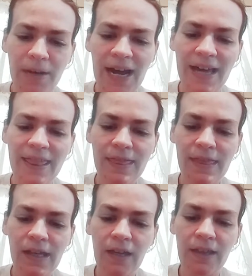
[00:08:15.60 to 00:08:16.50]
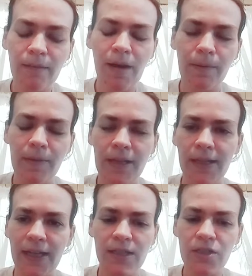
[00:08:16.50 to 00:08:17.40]
but I think they might
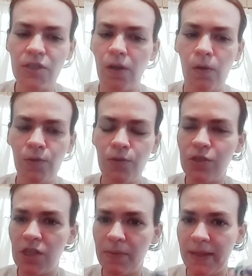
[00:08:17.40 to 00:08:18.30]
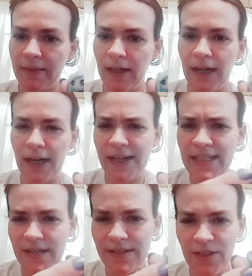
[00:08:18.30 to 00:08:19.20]
be like skulls just without the
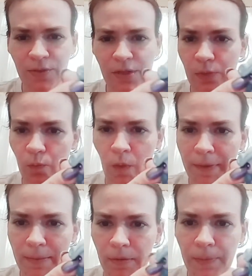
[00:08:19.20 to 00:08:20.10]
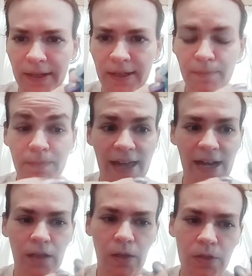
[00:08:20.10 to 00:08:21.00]
eyes. You won't be able to pick up
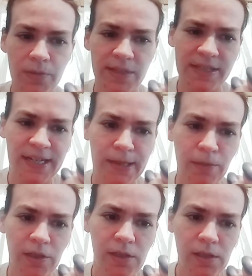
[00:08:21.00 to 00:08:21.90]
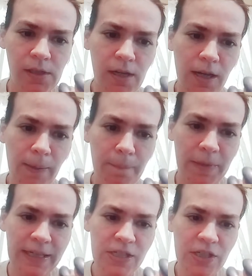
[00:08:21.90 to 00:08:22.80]
that close with this camera,
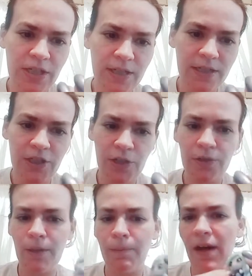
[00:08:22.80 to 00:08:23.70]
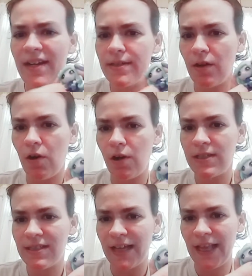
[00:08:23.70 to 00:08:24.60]
but she is cute. Their bodies
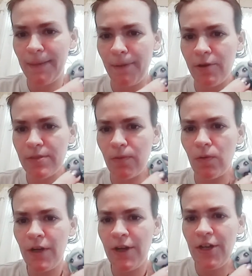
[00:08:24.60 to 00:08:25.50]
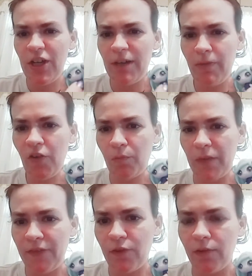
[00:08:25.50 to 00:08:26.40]
are slightly poseable. You can move
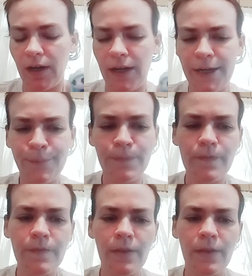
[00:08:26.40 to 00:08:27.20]
them left or right,